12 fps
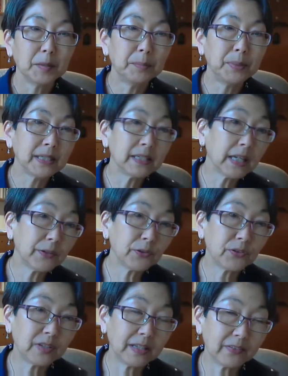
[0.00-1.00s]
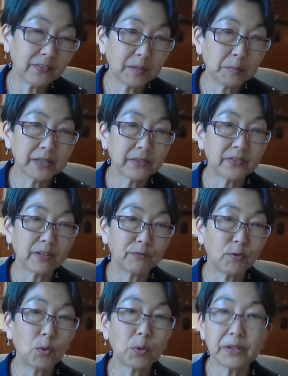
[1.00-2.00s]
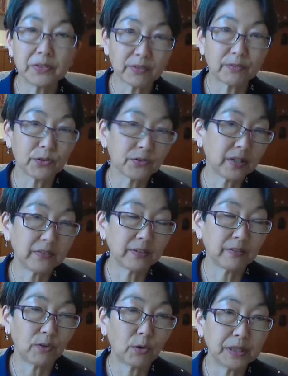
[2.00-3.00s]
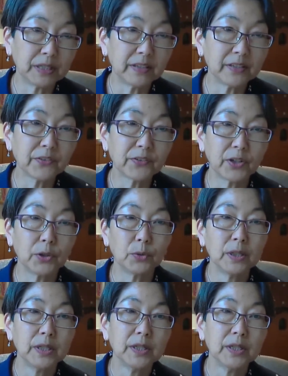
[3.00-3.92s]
But in other states, they might step forward, and several states have already done so,